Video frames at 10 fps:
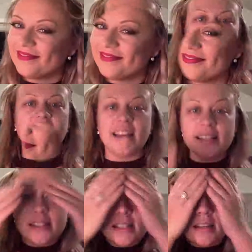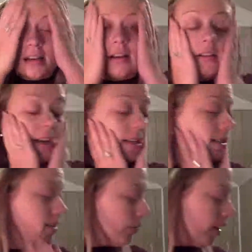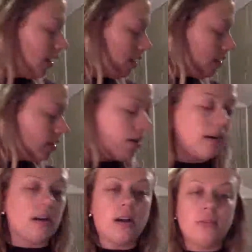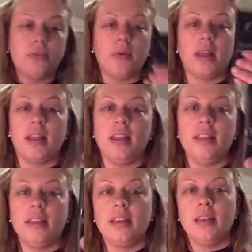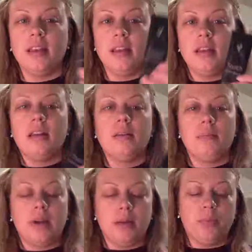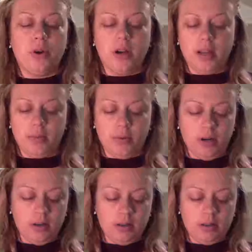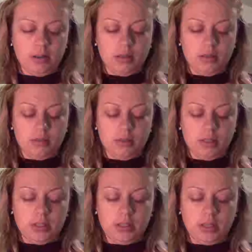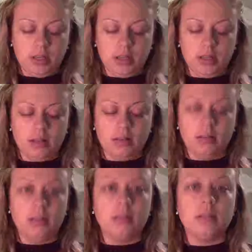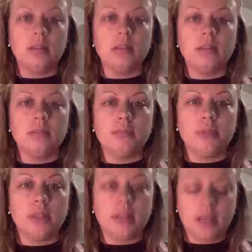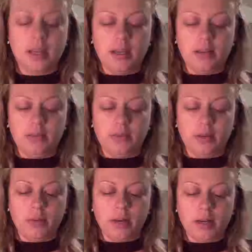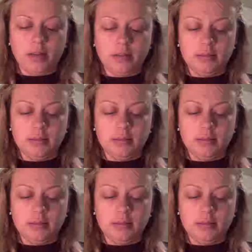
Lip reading: Hey guys, alright, so we're going to start off with my primer. I'm just gonna put that everywhere.